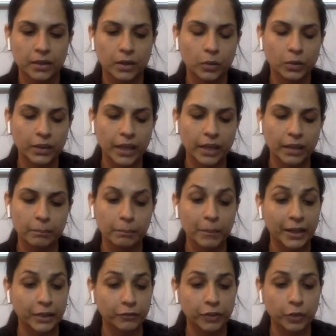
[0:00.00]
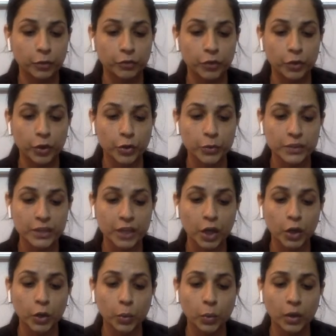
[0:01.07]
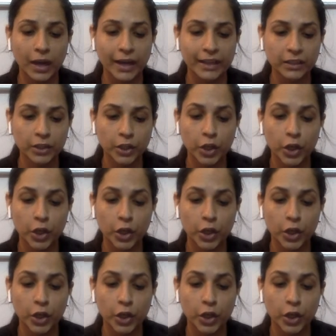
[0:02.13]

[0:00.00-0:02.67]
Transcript: Okay, but you, you are using a glue gun,